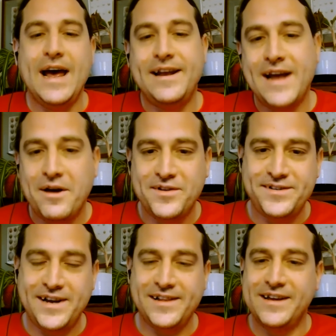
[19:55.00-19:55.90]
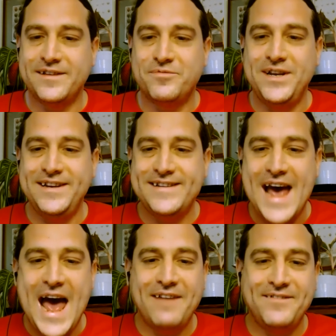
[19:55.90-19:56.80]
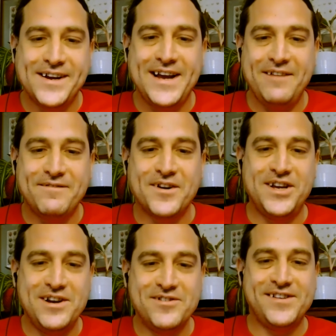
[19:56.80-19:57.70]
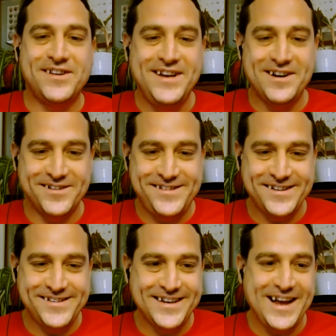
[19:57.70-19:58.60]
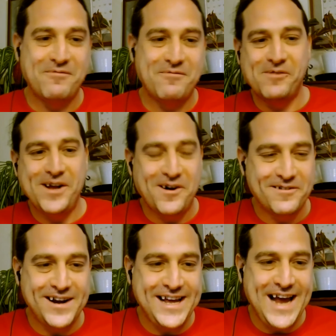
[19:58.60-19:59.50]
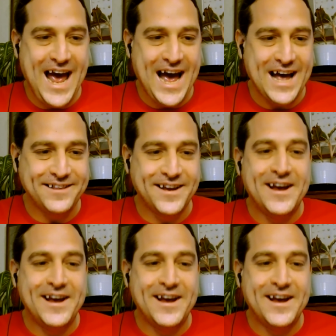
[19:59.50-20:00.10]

And now they're telling us we need to advocate for years and years just to get what we already had.